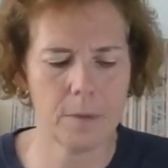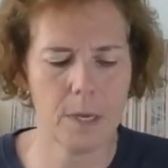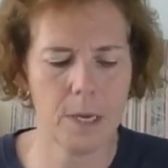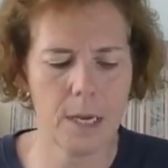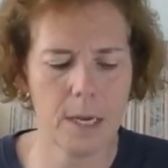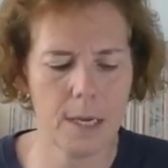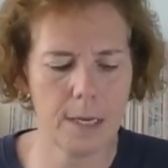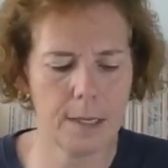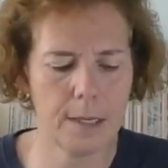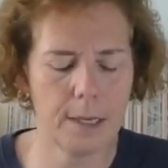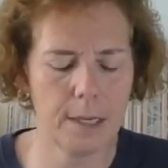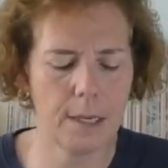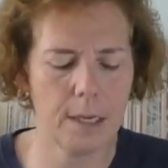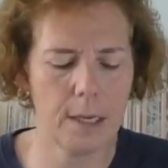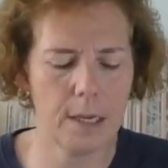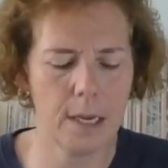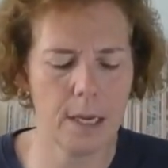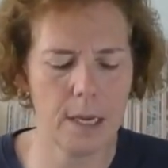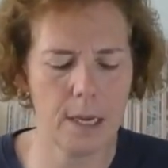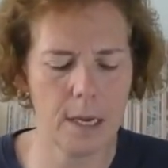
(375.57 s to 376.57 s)
and
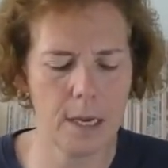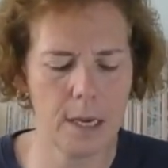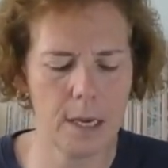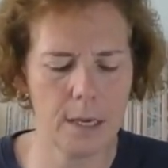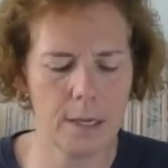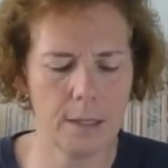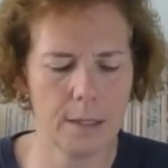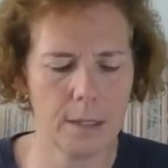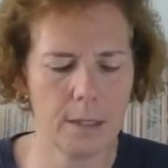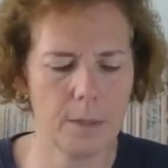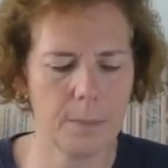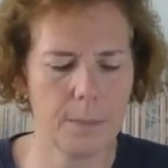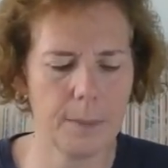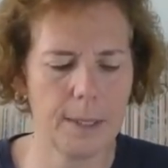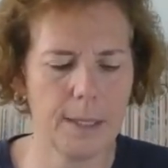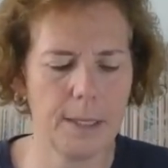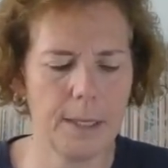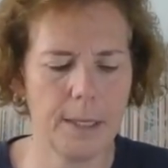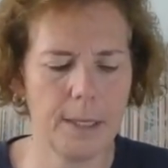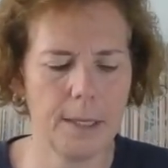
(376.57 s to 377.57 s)
he is
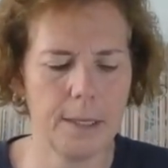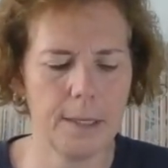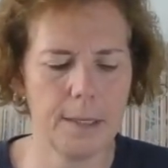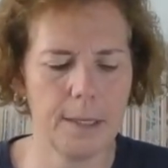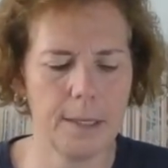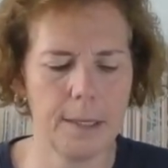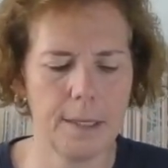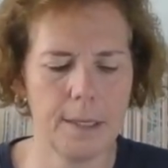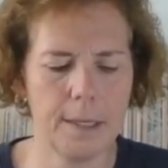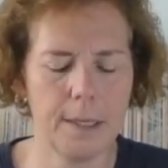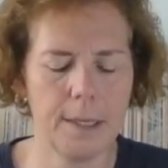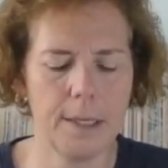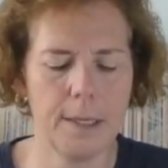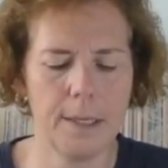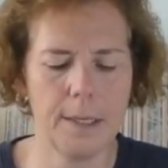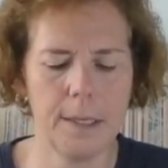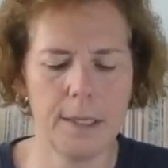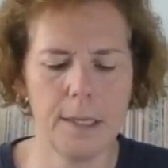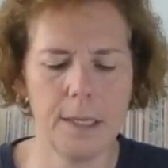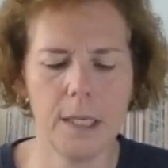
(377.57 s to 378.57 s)
explaining it
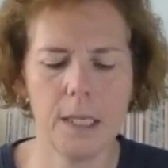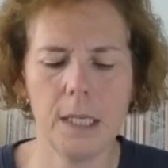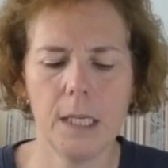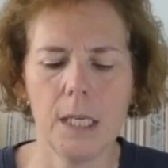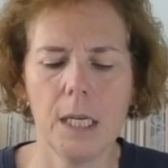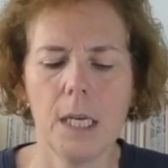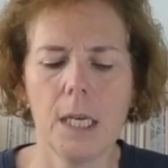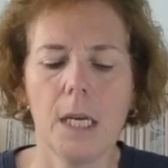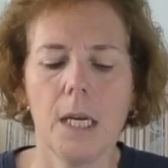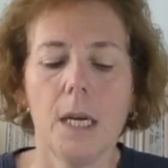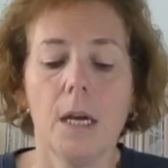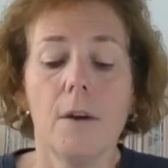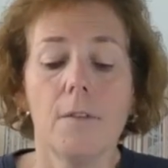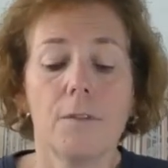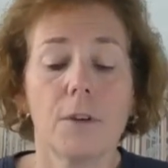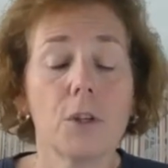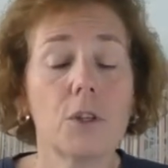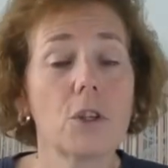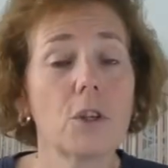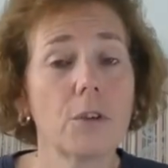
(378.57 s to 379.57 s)
in
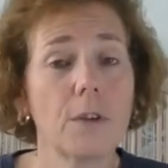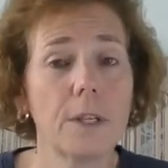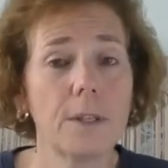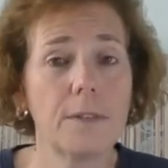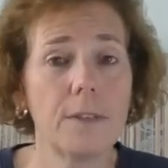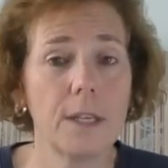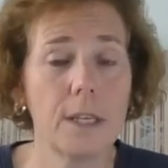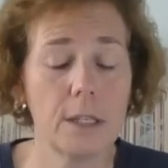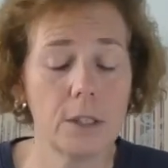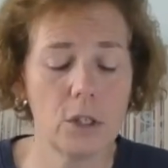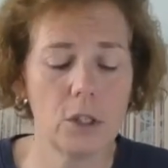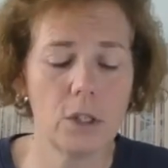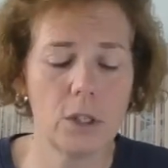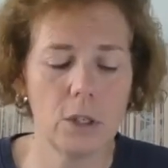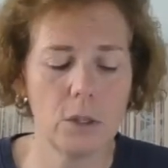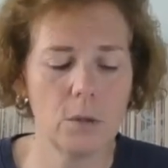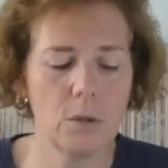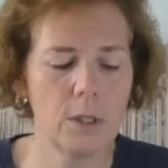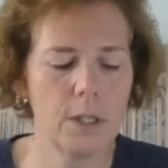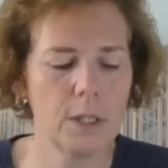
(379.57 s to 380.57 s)
1 corinthians
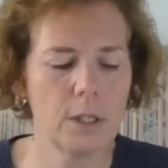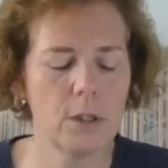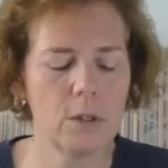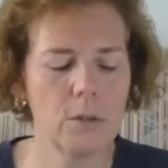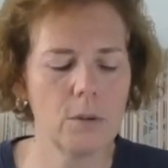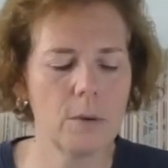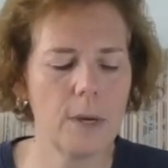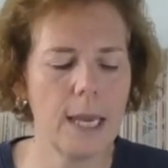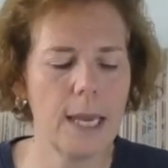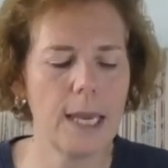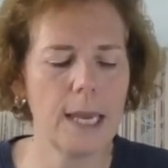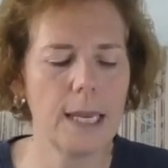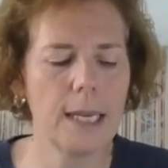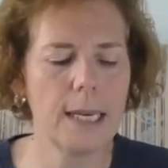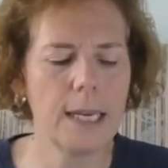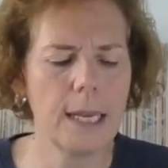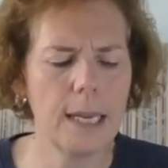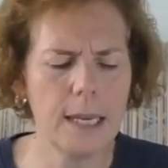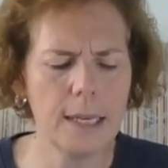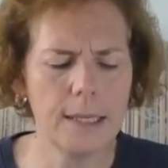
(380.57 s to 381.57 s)
2 6 through 8
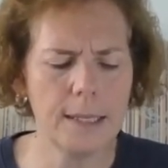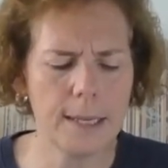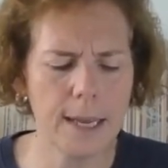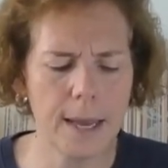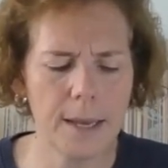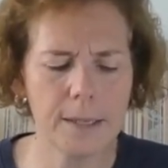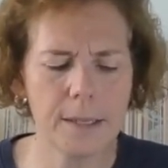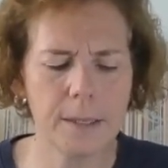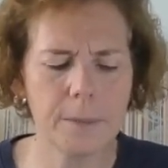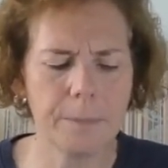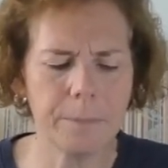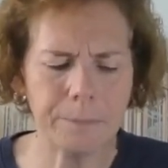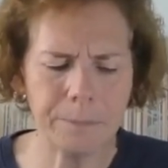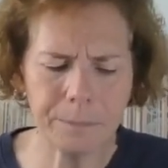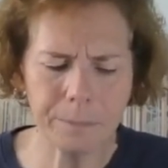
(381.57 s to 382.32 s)
and he says